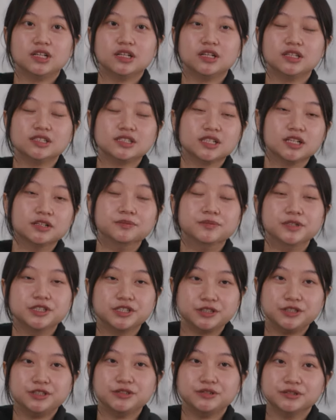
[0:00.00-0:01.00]
is a
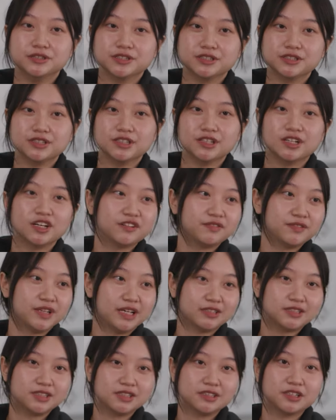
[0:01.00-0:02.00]
misuse of
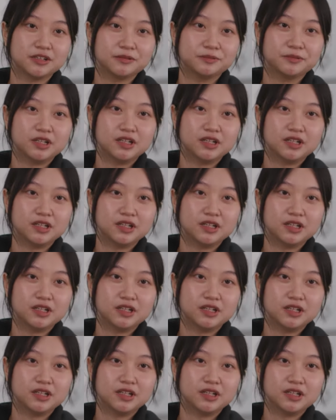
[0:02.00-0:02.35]
that system.